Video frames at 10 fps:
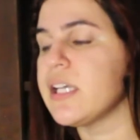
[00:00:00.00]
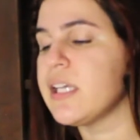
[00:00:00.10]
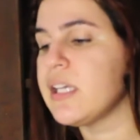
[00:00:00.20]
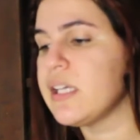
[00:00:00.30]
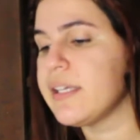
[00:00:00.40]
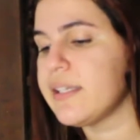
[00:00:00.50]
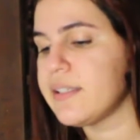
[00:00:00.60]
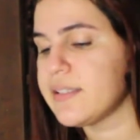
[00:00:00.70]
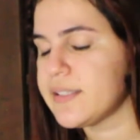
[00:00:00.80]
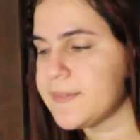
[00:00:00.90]

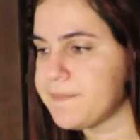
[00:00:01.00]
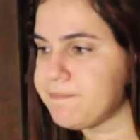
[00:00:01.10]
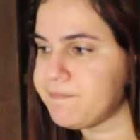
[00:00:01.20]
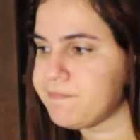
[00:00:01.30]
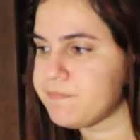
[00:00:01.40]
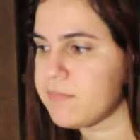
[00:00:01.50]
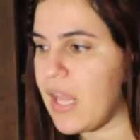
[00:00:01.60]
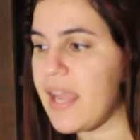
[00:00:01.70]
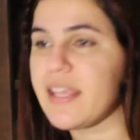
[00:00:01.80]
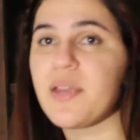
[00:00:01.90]
And
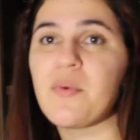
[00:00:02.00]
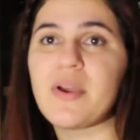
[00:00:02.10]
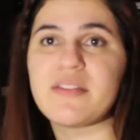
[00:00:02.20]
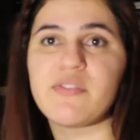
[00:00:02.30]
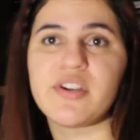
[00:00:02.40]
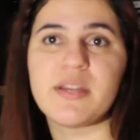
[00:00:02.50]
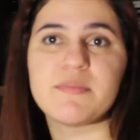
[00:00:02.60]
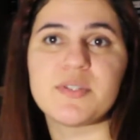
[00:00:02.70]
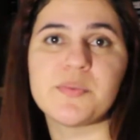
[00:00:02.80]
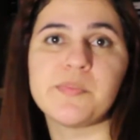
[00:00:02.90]
I can't wait for
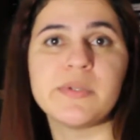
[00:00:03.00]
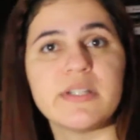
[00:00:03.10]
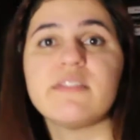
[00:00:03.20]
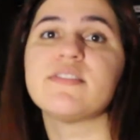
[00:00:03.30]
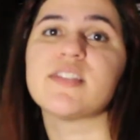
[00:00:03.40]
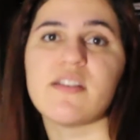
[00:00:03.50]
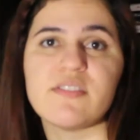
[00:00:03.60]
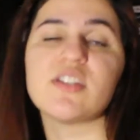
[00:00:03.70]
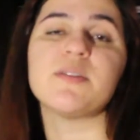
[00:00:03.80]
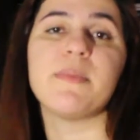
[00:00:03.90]
them to put
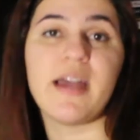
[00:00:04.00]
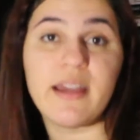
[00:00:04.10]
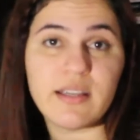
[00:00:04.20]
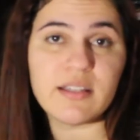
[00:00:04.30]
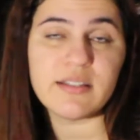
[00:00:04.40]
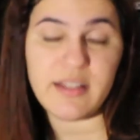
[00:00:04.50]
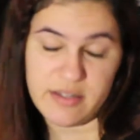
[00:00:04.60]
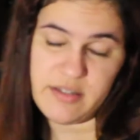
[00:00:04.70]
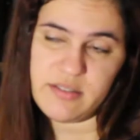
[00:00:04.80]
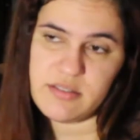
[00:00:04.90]
Savitar back
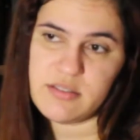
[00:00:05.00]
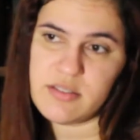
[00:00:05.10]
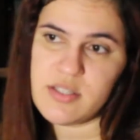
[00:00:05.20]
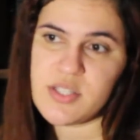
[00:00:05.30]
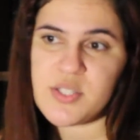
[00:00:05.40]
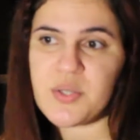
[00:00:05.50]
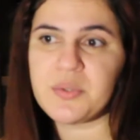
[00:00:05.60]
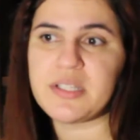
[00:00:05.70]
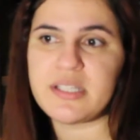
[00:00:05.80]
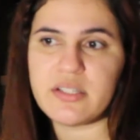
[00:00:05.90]
there,
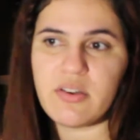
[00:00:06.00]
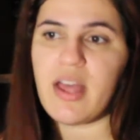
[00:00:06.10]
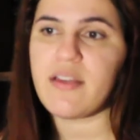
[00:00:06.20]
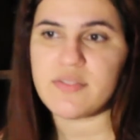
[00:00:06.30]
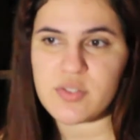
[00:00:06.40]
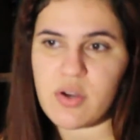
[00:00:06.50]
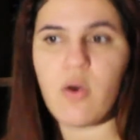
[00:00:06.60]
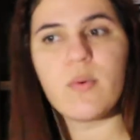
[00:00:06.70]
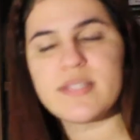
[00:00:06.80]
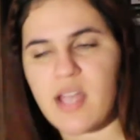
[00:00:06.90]
so they don't have to
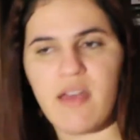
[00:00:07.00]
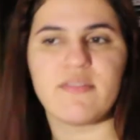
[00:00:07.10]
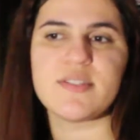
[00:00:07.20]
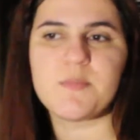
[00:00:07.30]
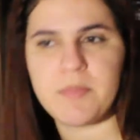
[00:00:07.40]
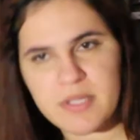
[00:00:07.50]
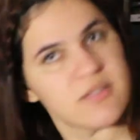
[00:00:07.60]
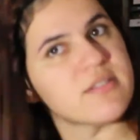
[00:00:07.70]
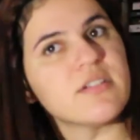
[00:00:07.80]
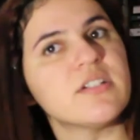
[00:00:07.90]
always have a
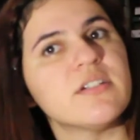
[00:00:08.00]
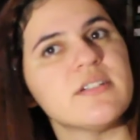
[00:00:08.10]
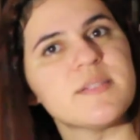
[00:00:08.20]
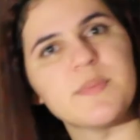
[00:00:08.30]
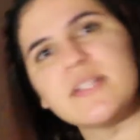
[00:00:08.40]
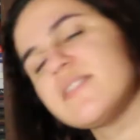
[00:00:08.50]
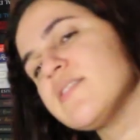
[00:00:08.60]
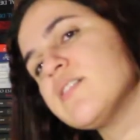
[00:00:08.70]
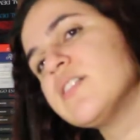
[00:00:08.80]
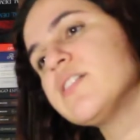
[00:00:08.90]

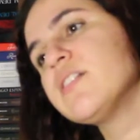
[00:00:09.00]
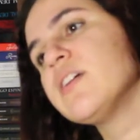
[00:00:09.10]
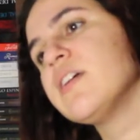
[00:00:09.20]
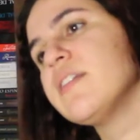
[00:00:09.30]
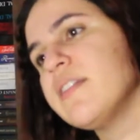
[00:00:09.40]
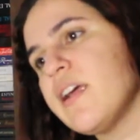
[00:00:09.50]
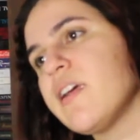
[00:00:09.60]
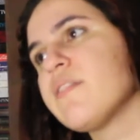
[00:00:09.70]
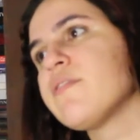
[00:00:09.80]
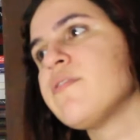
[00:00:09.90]
speedster
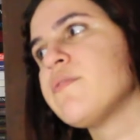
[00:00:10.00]
there